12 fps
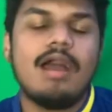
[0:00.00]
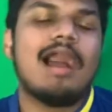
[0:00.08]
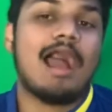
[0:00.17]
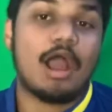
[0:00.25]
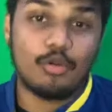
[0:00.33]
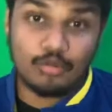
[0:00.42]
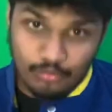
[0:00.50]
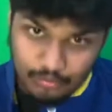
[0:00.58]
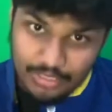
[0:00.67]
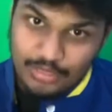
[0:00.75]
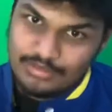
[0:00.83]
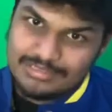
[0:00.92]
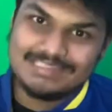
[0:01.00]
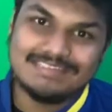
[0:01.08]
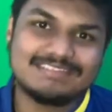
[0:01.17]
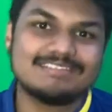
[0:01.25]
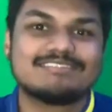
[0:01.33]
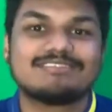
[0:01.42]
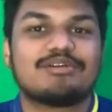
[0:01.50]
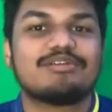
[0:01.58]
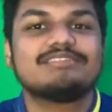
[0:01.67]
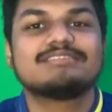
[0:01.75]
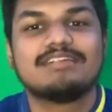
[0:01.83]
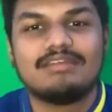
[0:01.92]
our real season
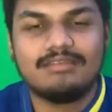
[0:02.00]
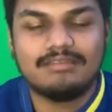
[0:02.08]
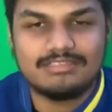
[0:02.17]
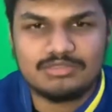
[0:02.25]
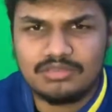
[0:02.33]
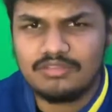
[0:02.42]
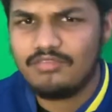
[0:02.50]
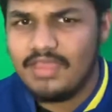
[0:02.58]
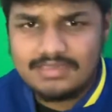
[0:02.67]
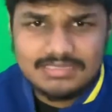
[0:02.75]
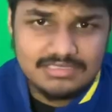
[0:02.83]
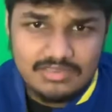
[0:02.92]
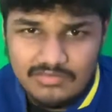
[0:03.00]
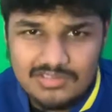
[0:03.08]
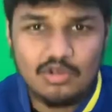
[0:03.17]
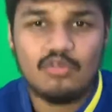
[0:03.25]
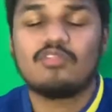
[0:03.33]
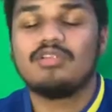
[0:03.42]
starts, is when the fantasy stuff is over.